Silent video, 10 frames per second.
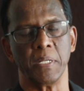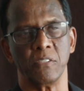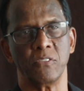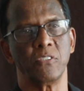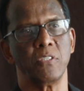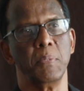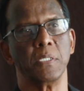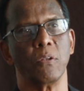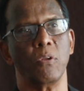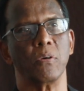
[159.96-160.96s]
60
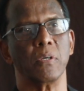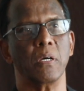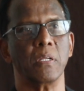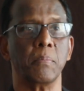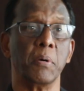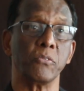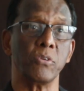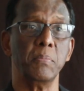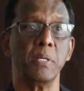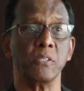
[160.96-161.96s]
meter long girder, about
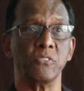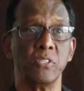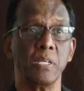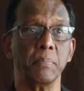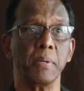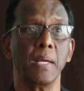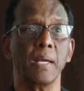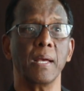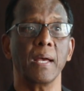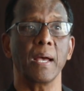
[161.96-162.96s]
3 meters deep.
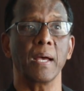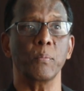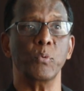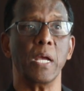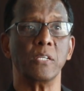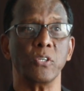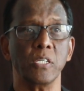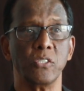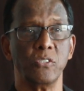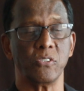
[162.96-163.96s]
And we had to
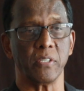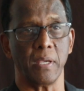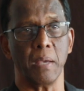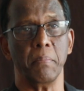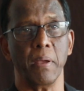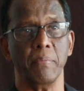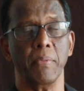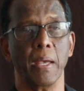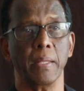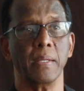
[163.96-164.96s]
introduce a camber in
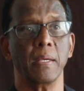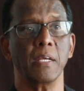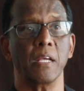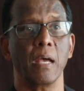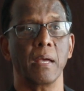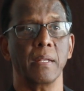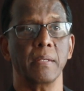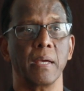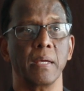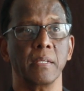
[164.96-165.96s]
that. And
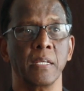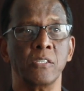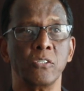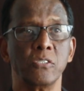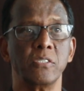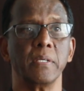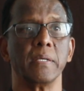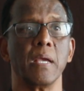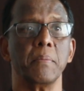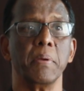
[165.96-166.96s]
introducing a
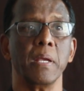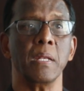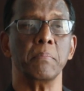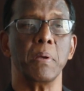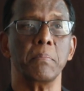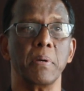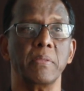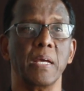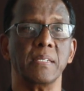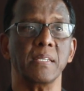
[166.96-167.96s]
camber in a member
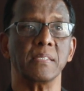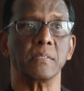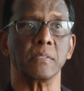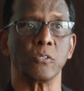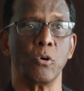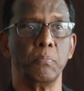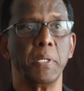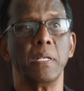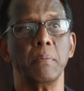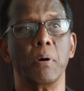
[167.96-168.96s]
that is
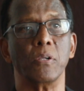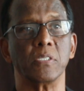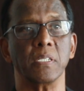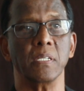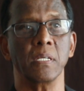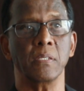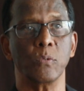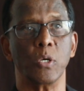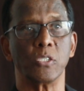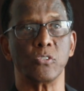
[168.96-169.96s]
completely bolted in the
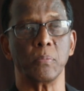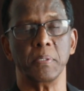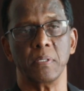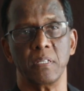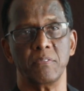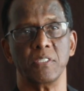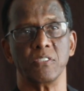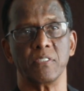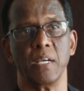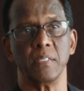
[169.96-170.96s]
workshop and delivered to
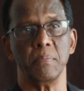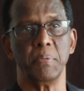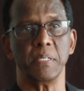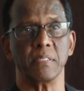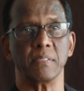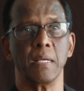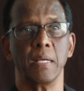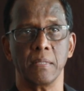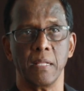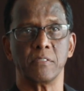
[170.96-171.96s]
site in pieces,
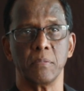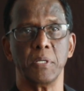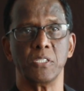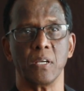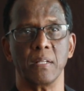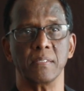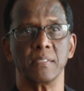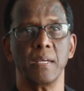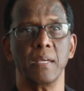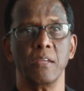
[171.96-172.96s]
that's a big challenge.
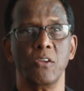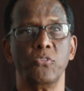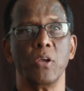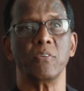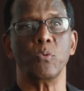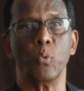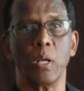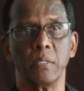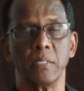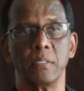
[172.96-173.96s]
If you have a
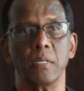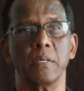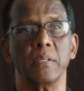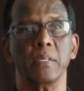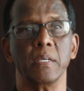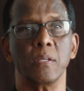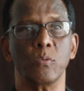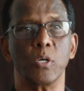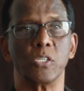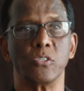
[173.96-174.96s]
welded girder in a
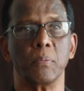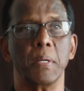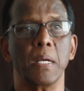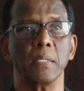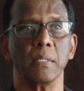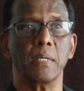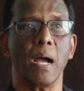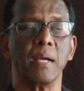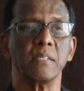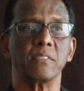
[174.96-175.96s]
workshop,
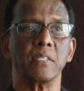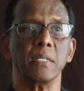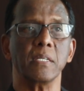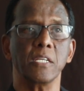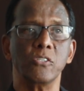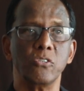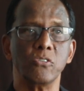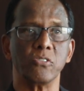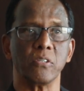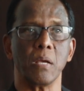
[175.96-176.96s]
guys can
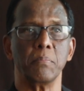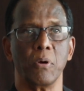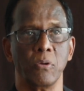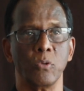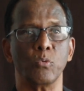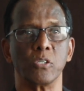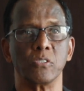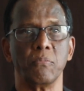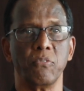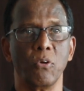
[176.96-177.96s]
introduce a camber on the
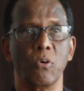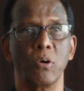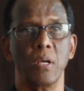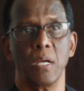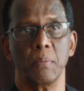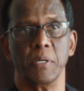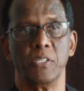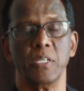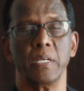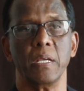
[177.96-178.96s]
workshop floor. But
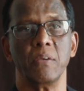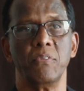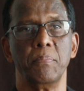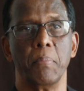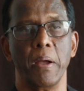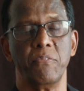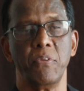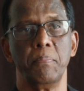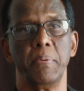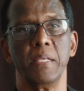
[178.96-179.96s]
here,
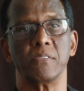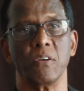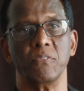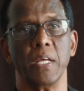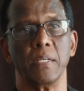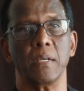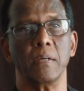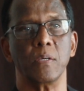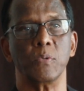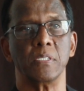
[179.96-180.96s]
every piece of that
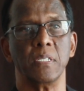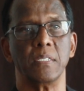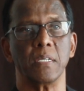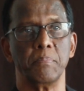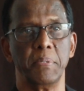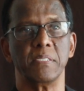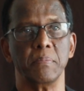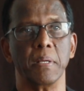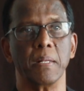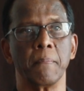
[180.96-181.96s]
girder was detailed
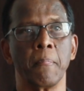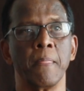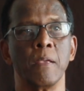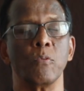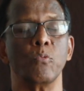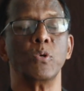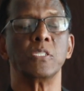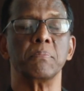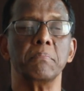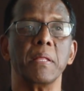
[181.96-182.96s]
piecemeal,
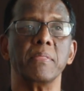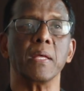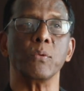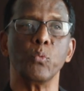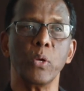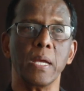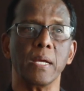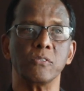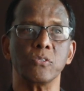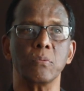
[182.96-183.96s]
which meant that we
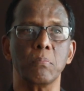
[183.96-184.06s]
had to